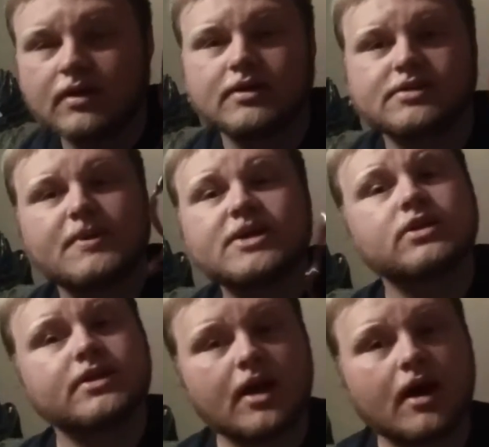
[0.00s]

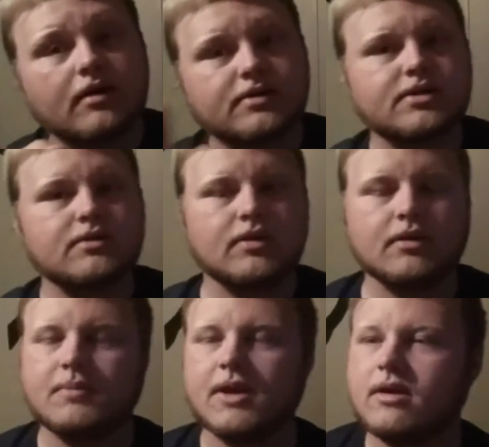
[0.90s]
Especially docks
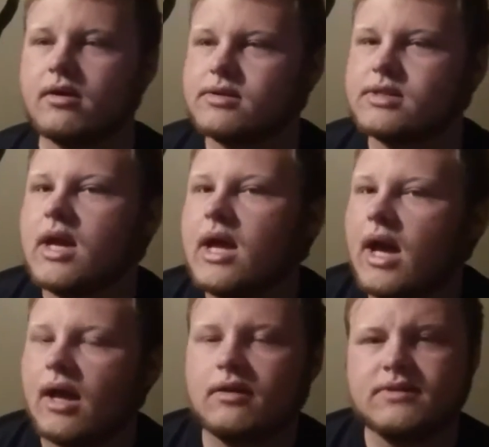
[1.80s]
too. Piers.
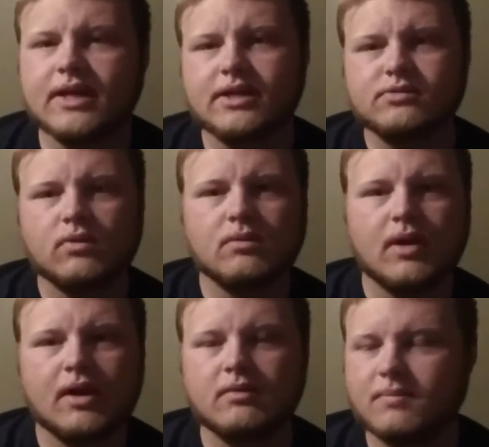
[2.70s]
I love taking this worm
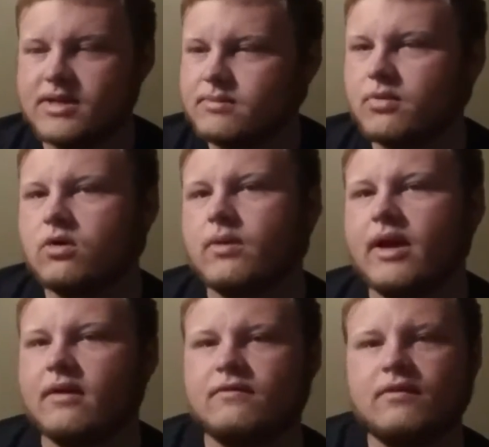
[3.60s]
right here with a piece of boat
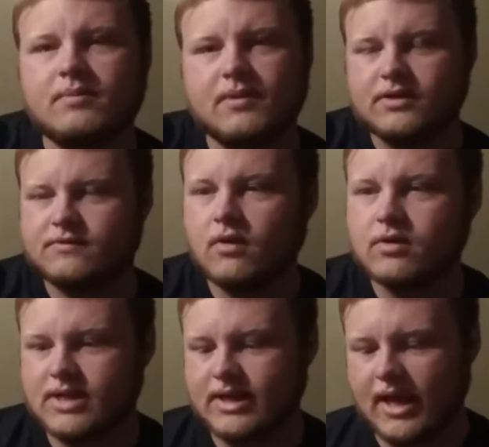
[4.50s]
weight and flipping as
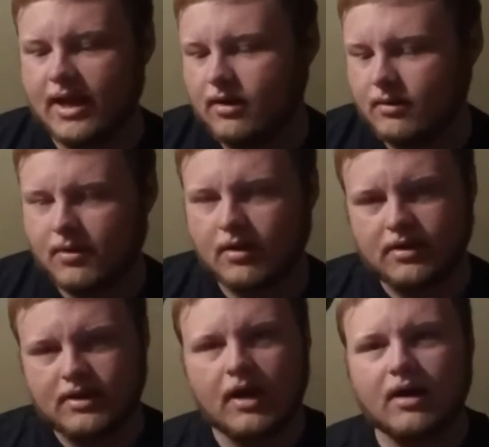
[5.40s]
far as I can up
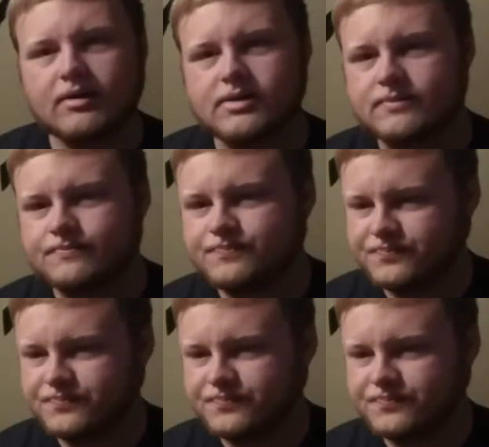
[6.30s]
under the docks.